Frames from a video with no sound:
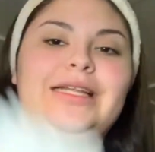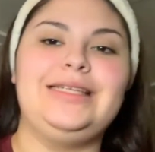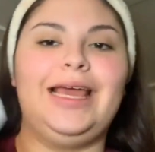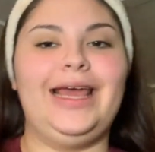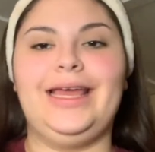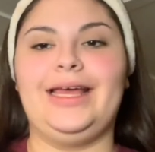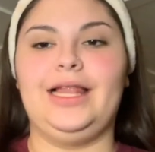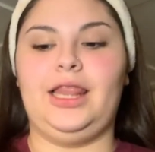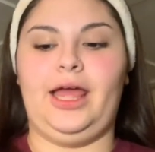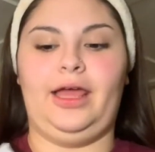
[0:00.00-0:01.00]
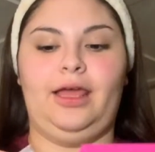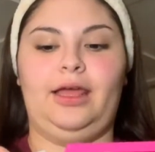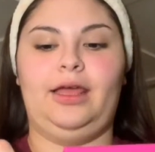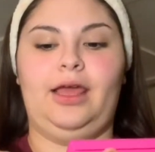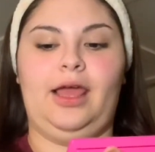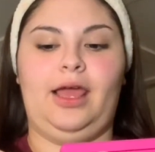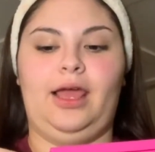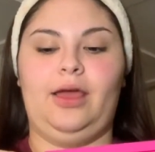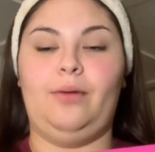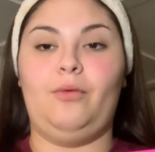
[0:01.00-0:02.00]
take like
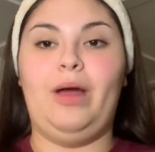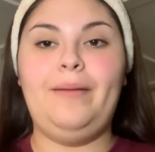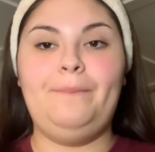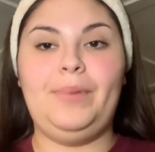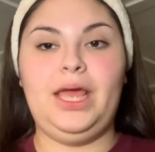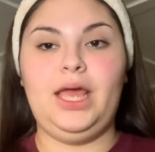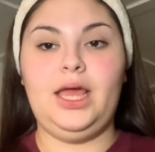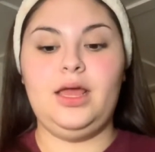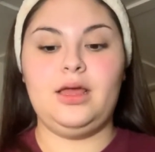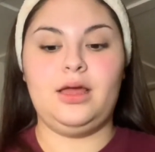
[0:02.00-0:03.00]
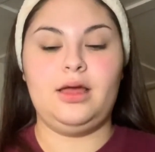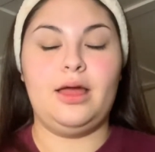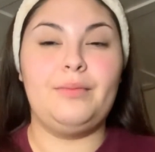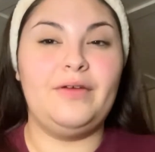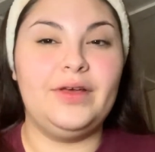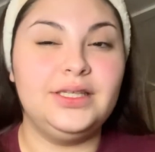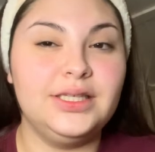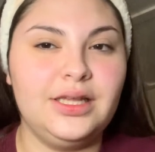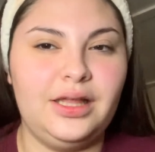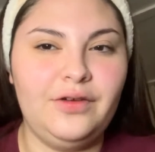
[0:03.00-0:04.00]
a white bee, and my face
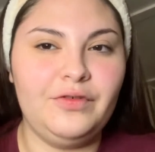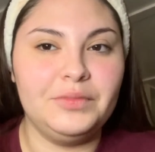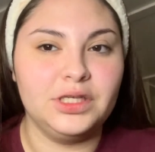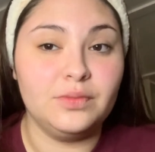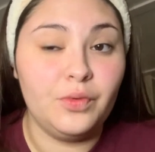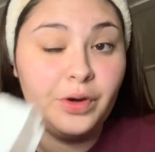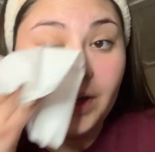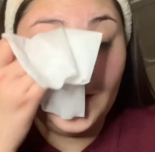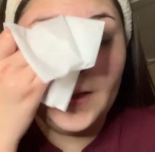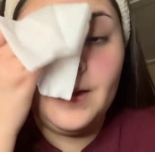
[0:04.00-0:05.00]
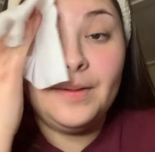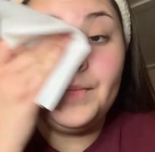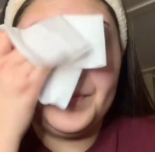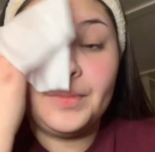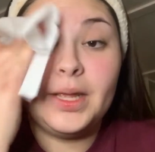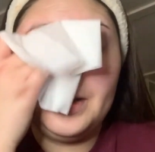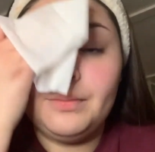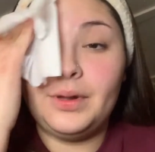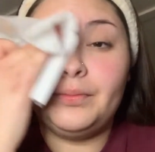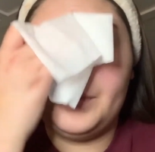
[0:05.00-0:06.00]
is clean from this morning,
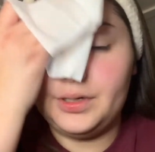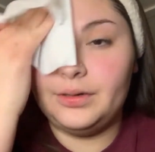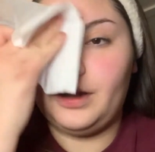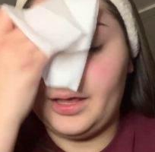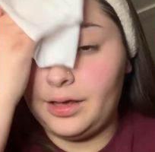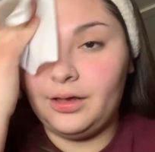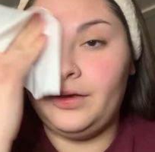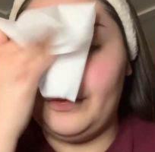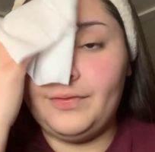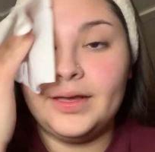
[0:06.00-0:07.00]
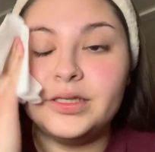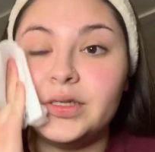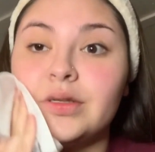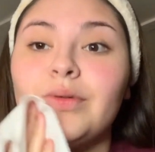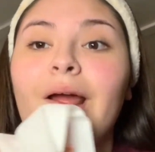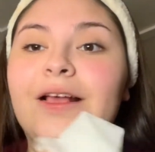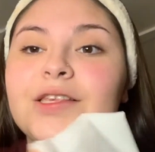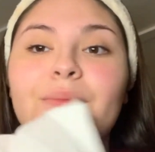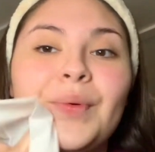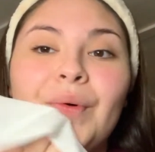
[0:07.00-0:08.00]
but I'm pretty, like, your face just racks
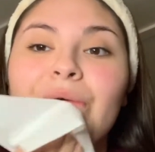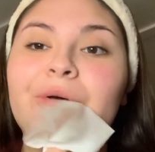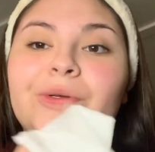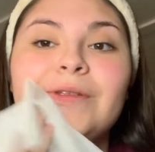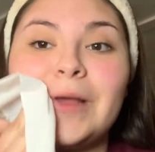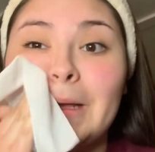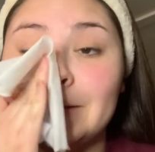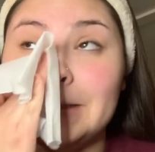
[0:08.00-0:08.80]
up oils as